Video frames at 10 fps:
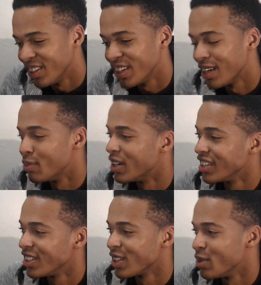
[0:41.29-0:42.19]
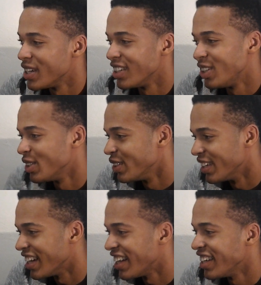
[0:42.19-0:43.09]
you got Marcus coming at you,
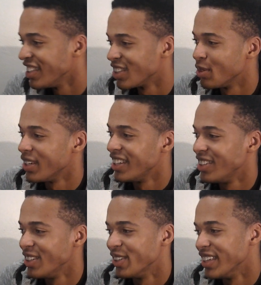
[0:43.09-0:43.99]
Alex coming at you,